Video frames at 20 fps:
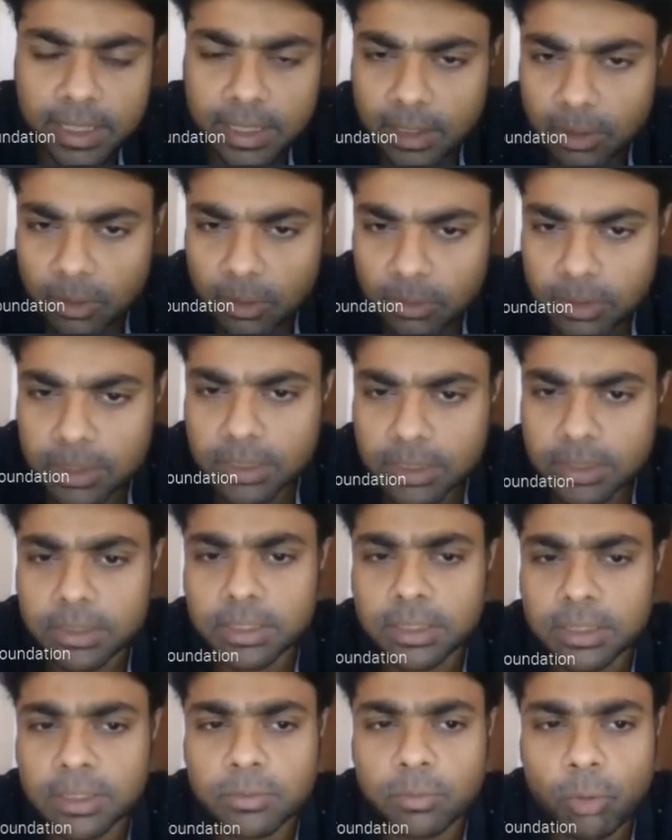LTRO?
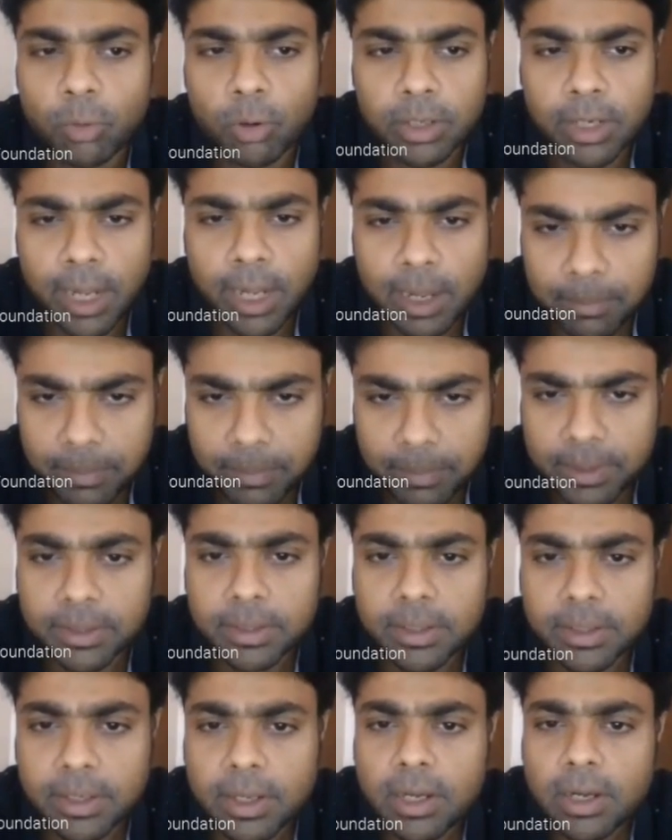This is what
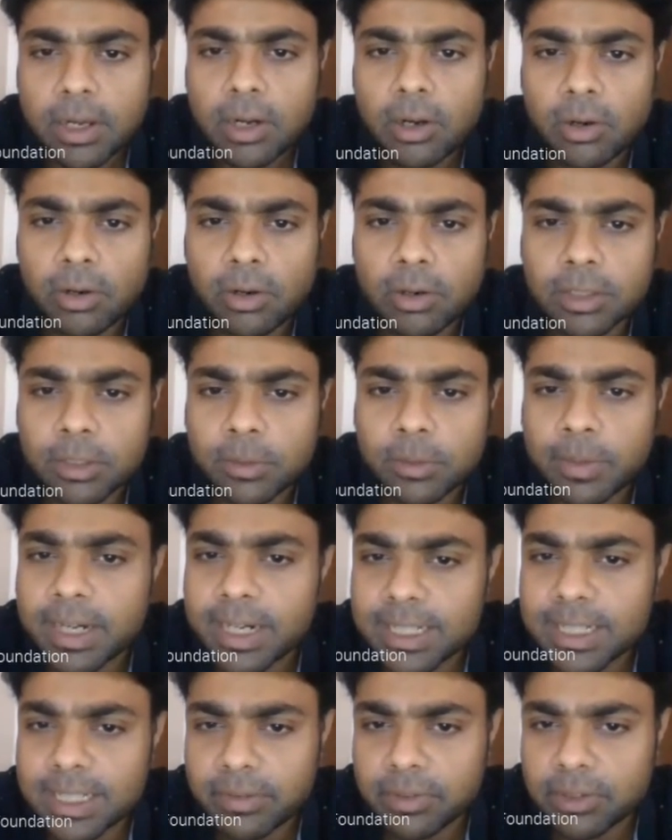happened
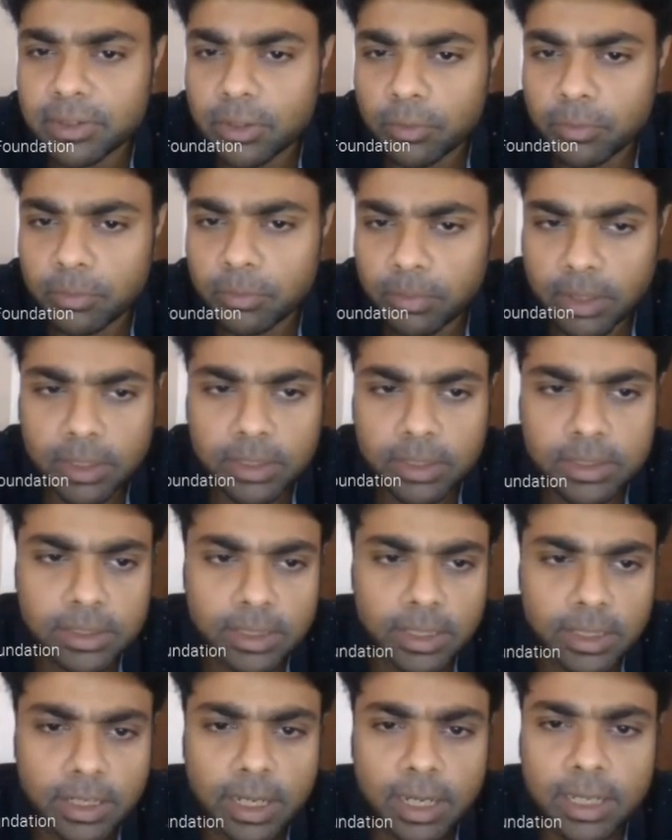on 27th of
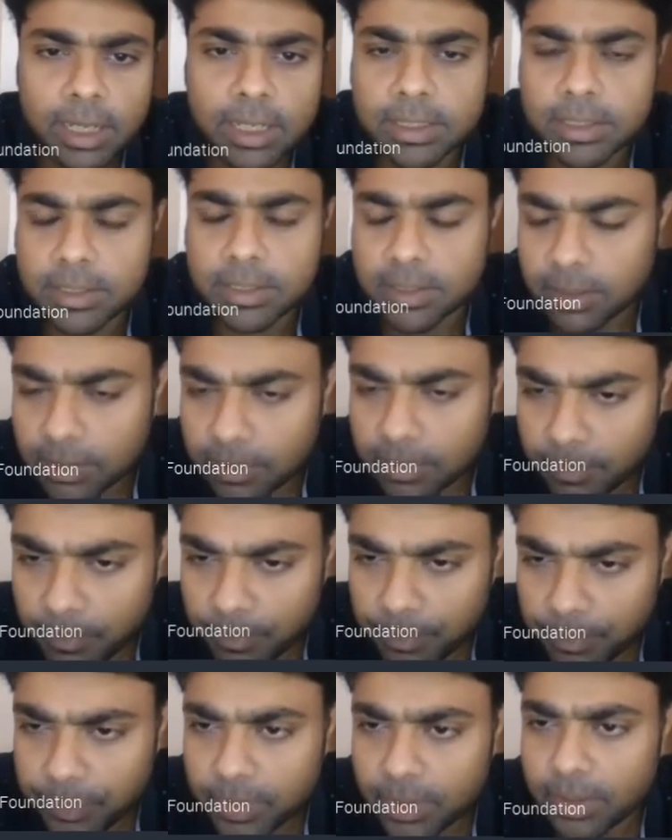March as
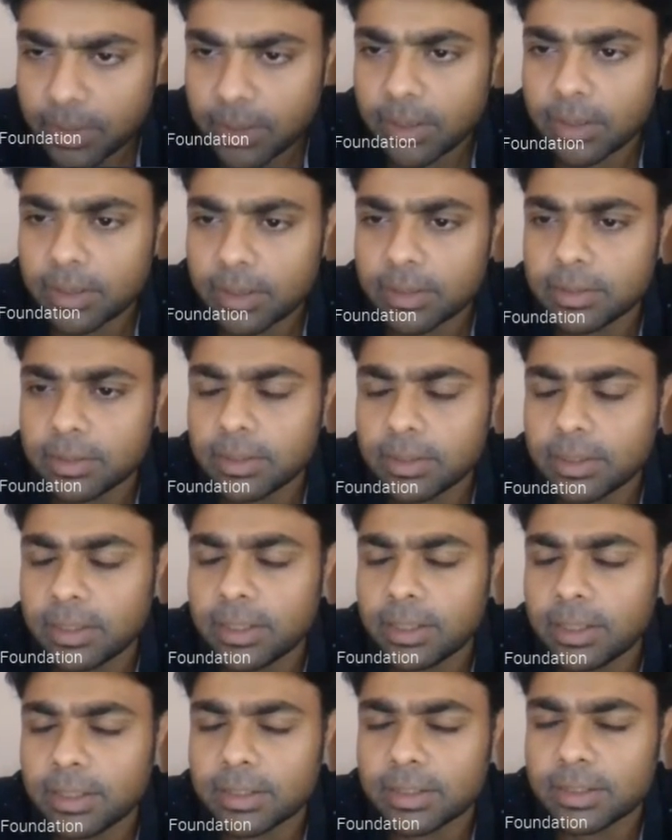our
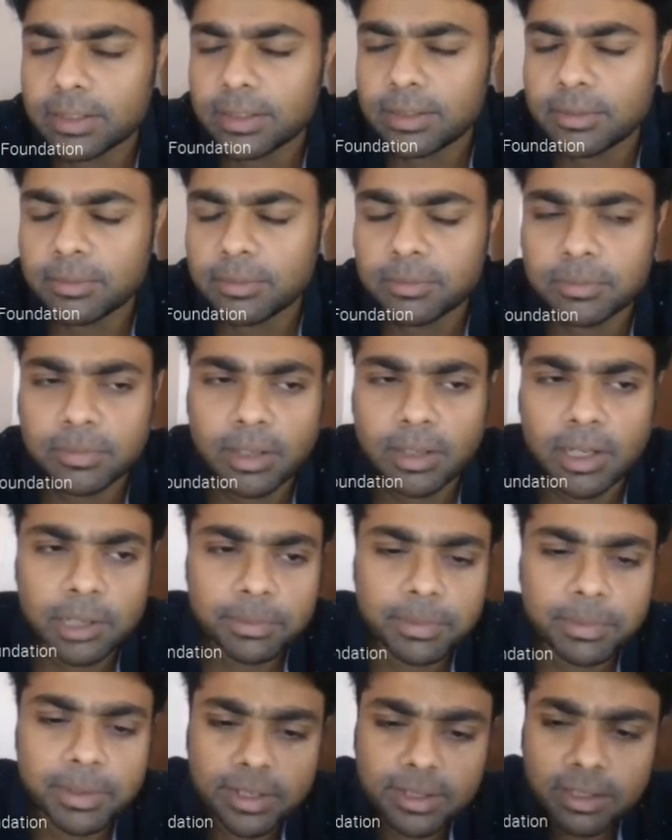
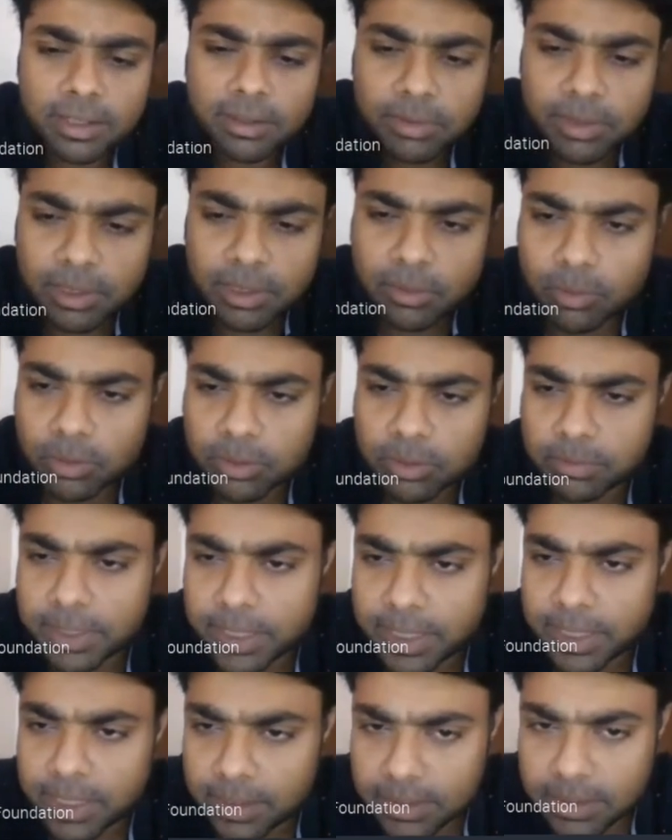RBI governor
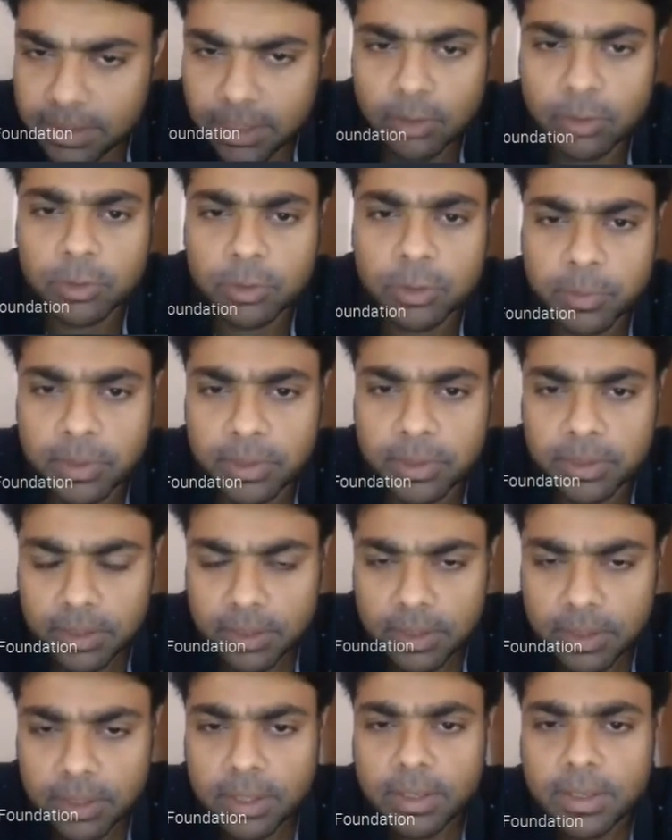was making this
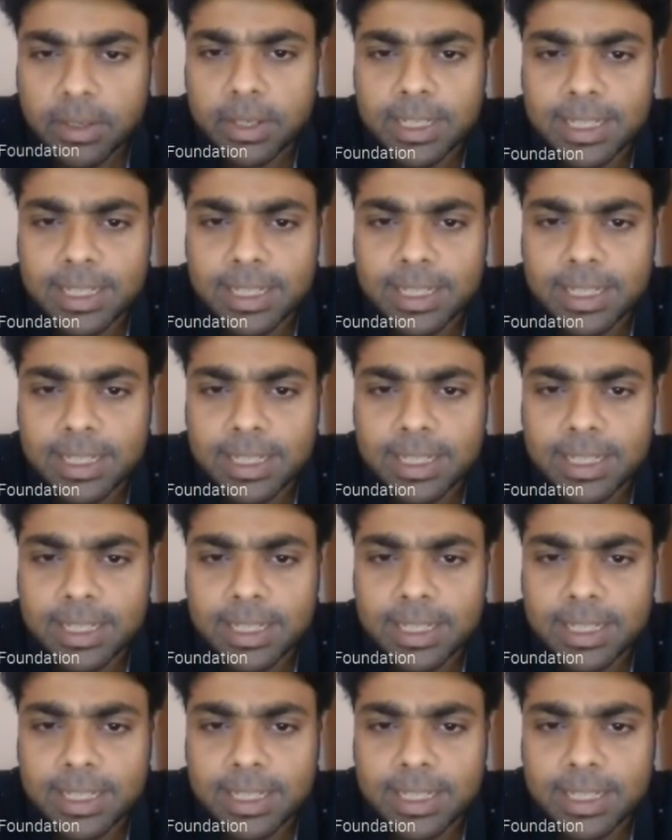announcement.